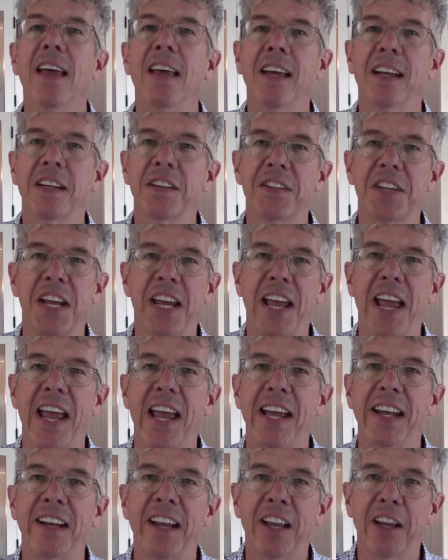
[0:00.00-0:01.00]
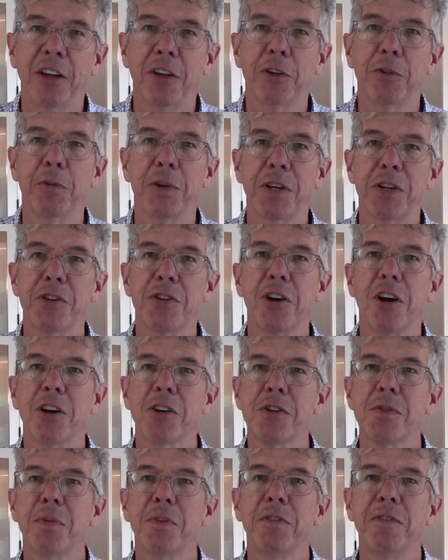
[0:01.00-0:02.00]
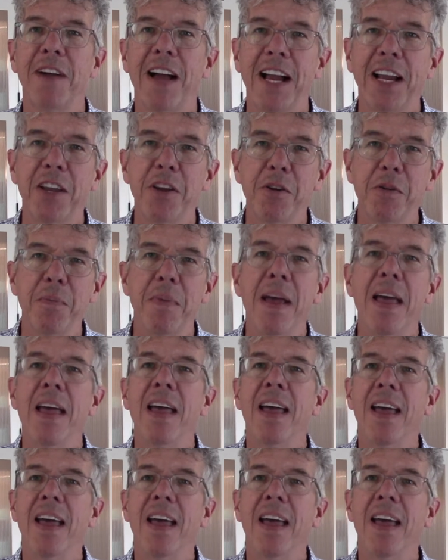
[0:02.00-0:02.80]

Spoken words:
It is a handheld rechargeable vacuum,